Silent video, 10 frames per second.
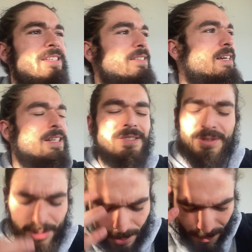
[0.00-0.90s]
And
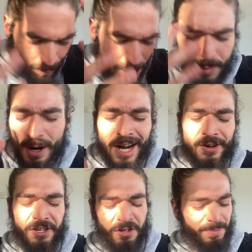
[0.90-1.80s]
you're
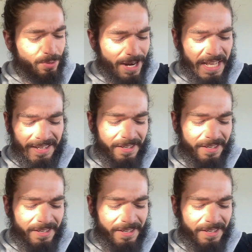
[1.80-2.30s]
rewiring your brain.